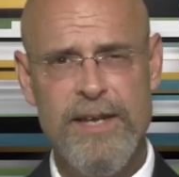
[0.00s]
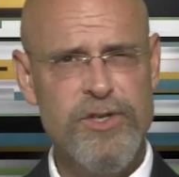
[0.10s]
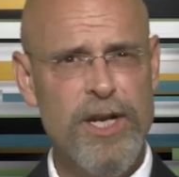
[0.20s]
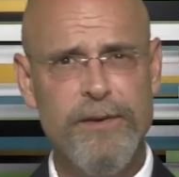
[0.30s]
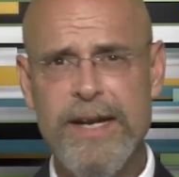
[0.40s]
has
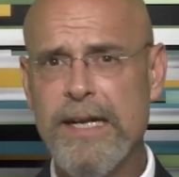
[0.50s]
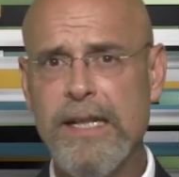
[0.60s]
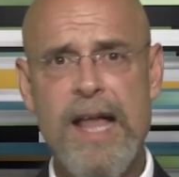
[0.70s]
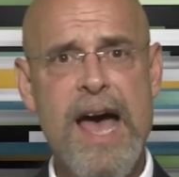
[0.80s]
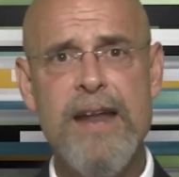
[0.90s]
generated a
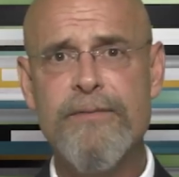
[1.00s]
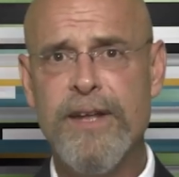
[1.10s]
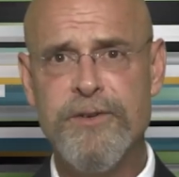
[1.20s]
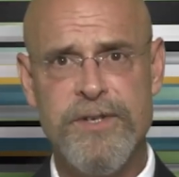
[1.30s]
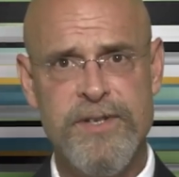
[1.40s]
lot of
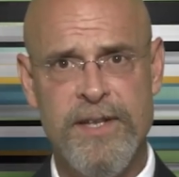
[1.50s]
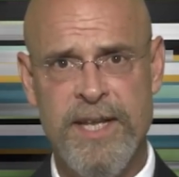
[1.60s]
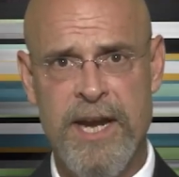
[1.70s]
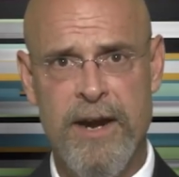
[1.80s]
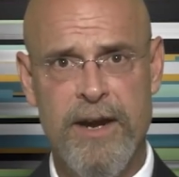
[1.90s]
interest in
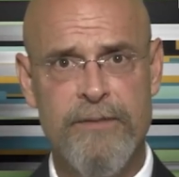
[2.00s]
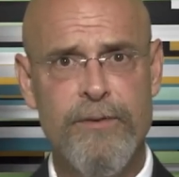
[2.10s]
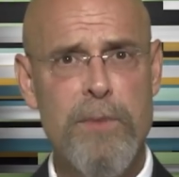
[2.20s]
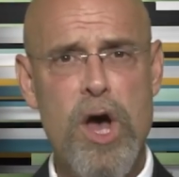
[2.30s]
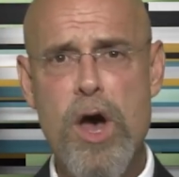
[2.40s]
the area
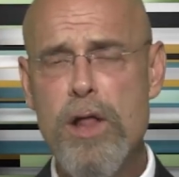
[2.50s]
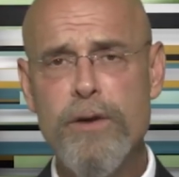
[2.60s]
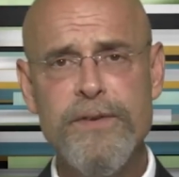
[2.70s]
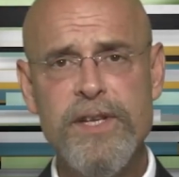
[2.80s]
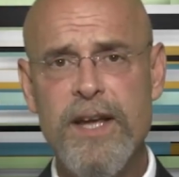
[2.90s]
from all over the